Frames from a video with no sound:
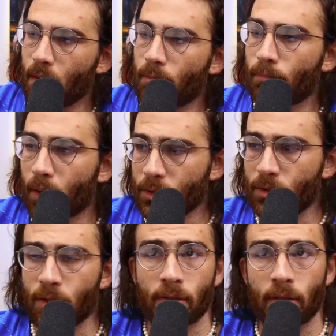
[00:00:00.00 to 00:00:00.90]

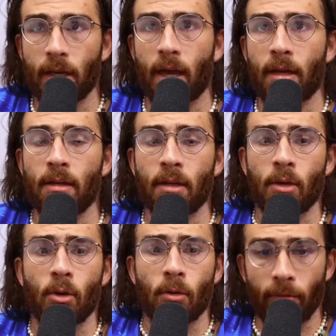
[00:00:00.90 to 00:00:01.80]
mercilessly and
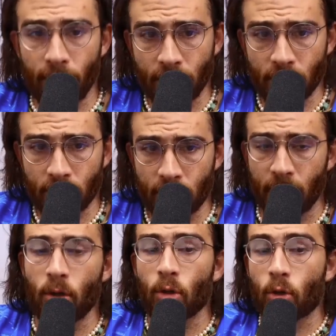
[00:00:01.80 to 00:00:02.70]

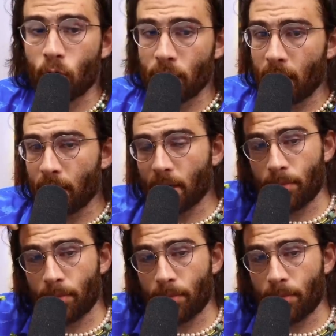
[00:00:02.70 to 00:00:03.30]
viciously creating a